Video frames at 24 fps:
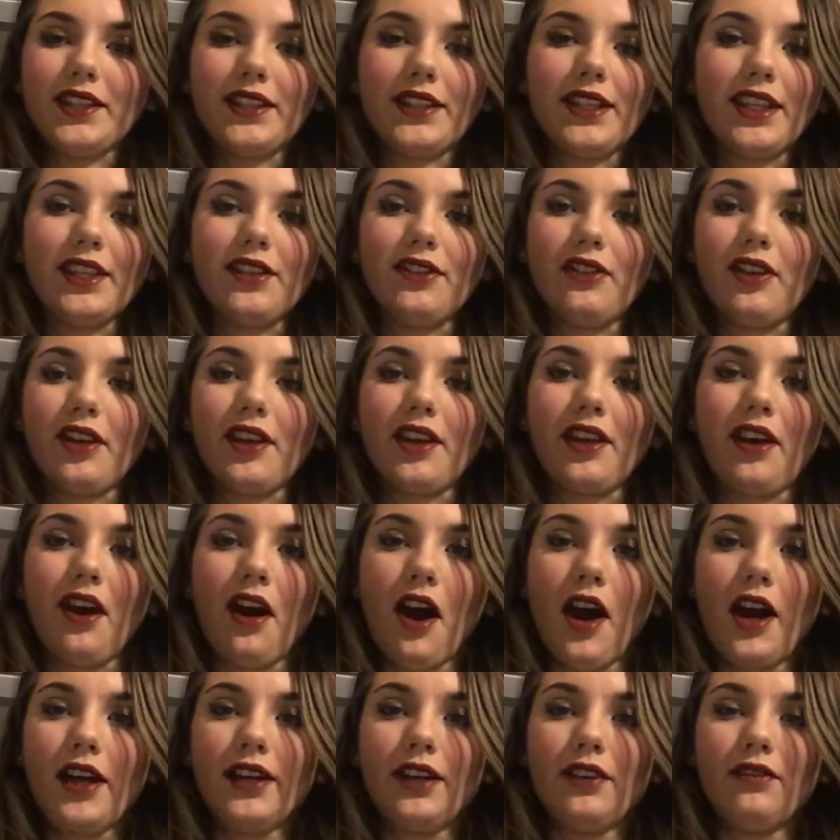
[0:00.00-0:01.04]
Get her a
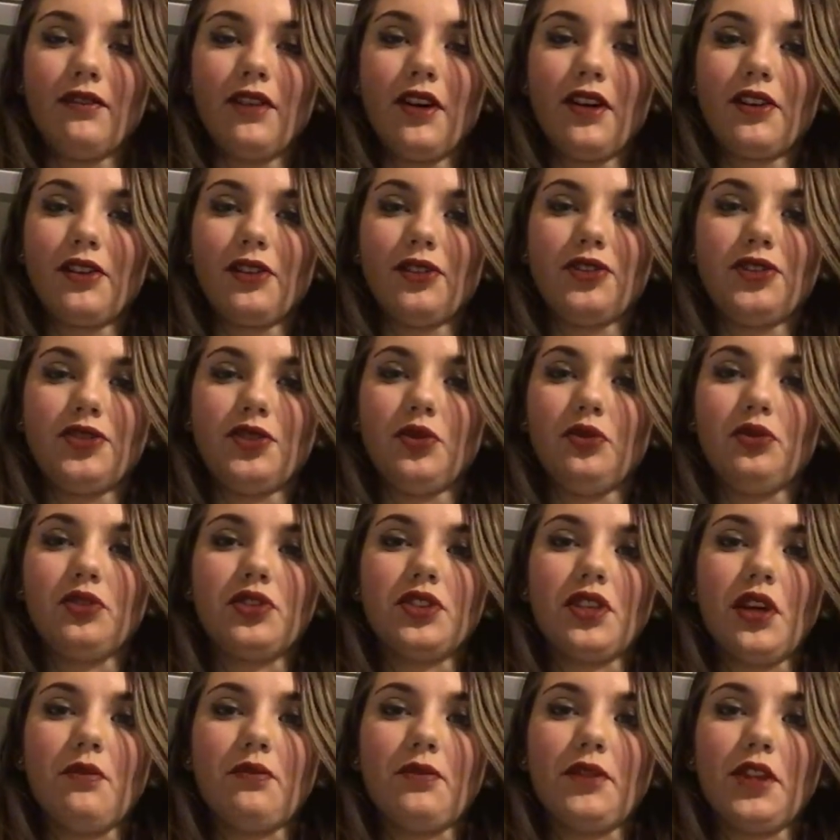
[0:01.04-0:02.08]
gun and let her suit
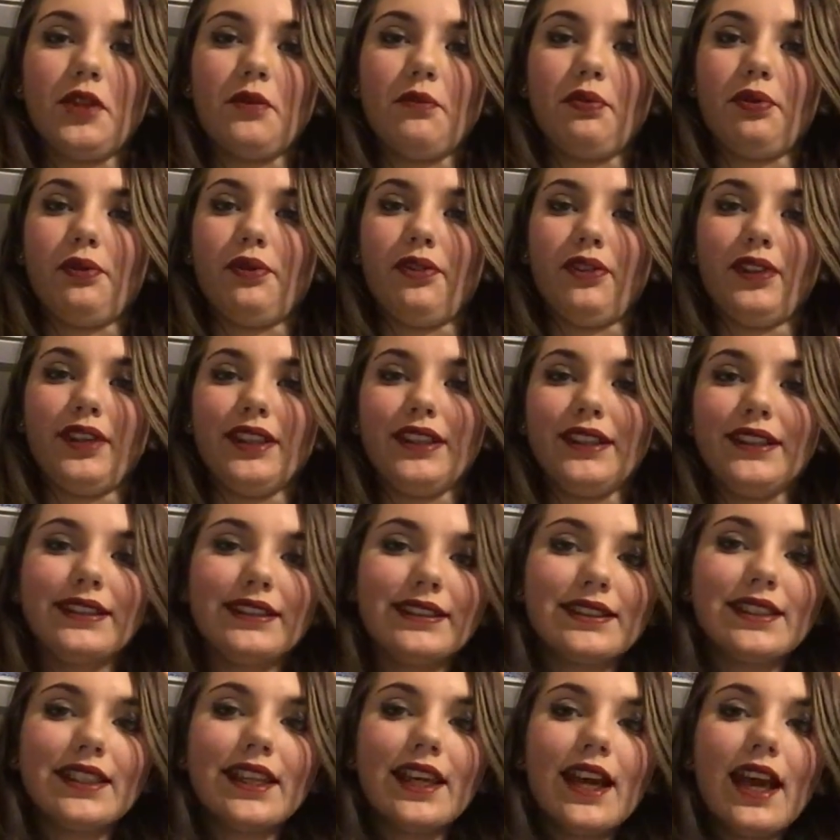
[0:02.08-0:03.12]
something,
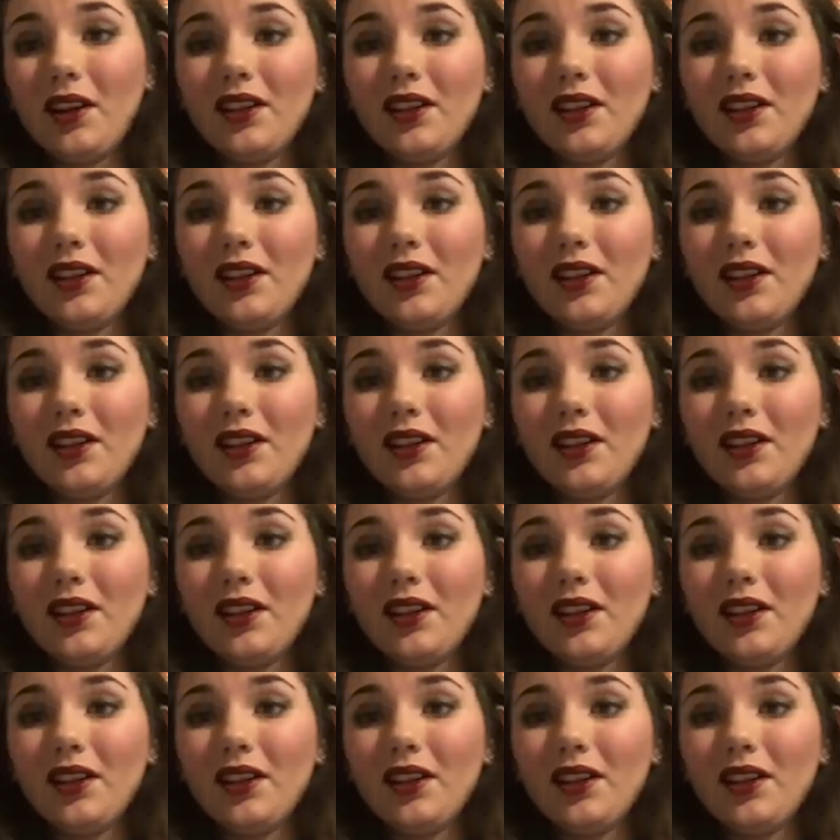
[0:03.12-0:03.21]
please.